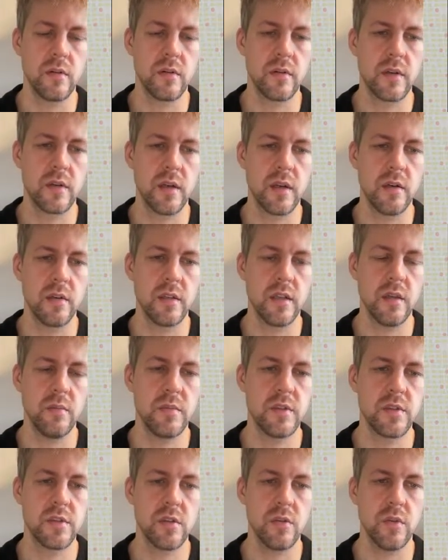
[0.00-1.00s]
current
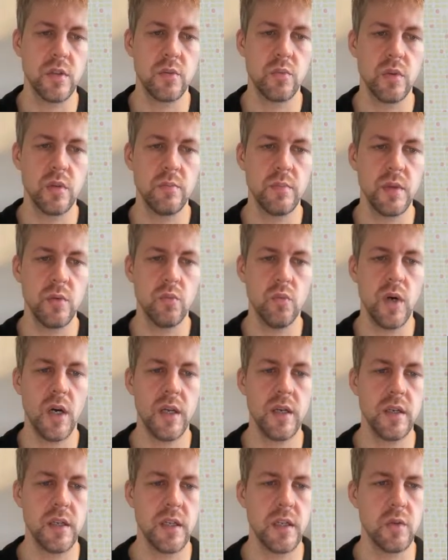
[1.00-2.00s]
element, so it will be
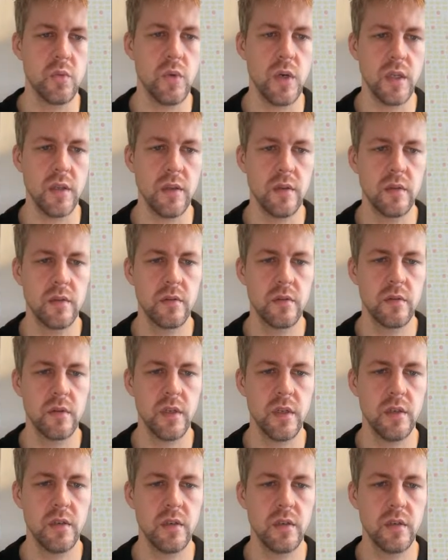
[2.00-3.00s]
1 at 1,
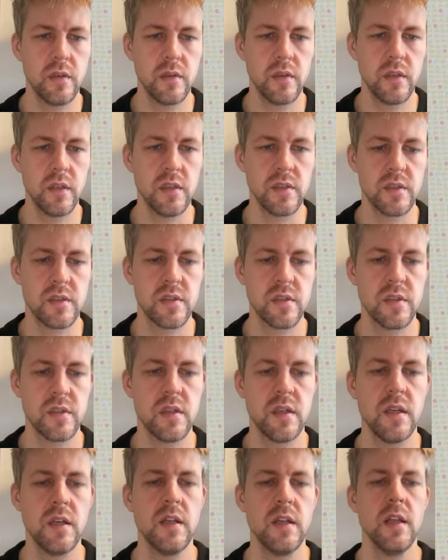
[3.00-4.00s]
right? Yes.
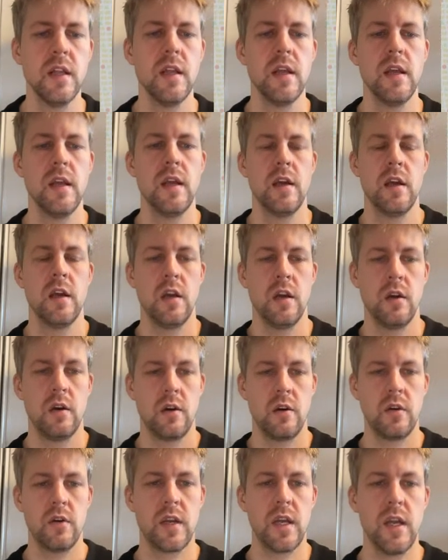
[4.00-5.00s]

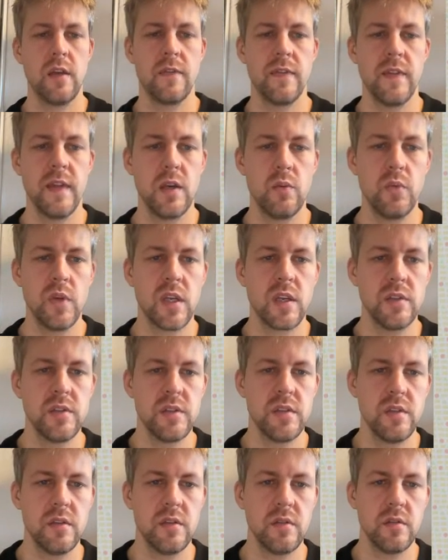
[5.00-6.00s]
Okay, and then we
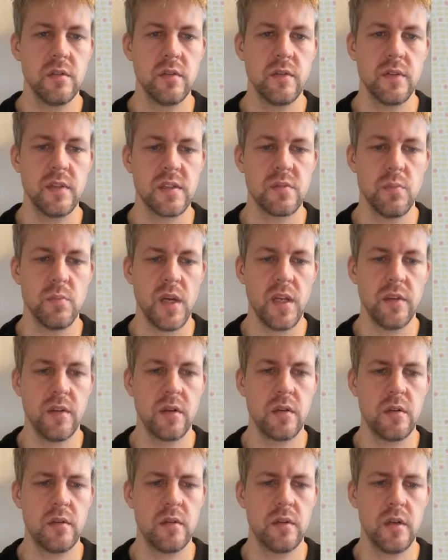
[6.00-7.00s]
continue in this
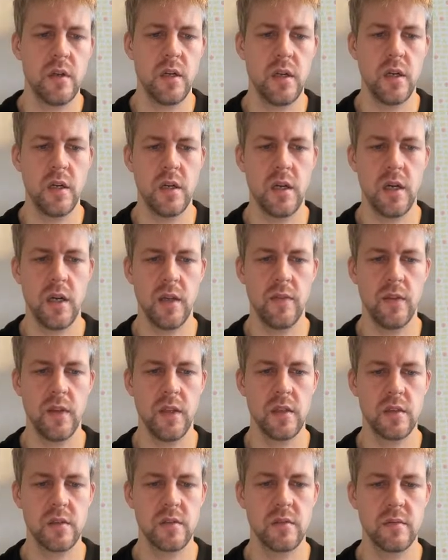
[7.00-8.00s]
manner. I
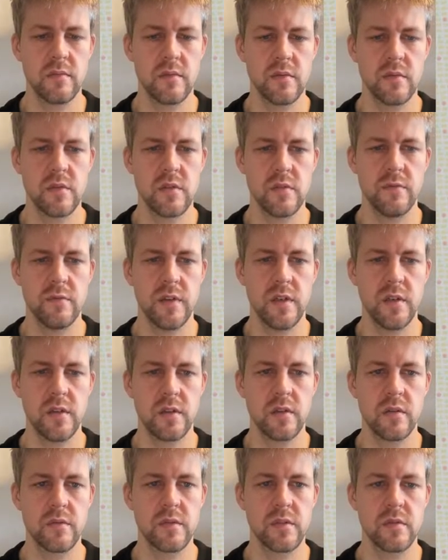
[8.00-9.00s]
think so far it
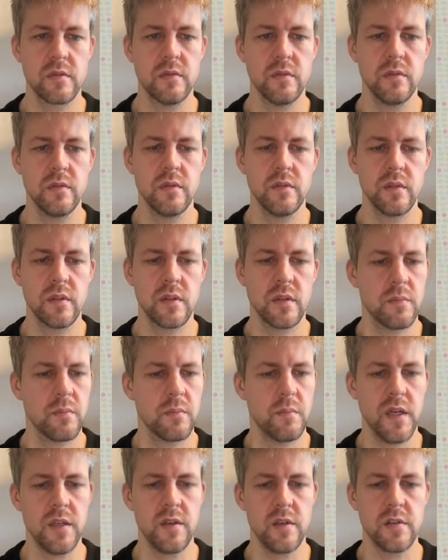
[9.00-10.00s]
looks good.
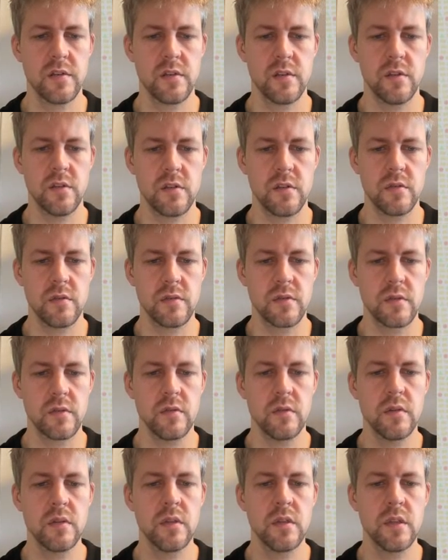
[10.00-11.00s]
Binary search looks good.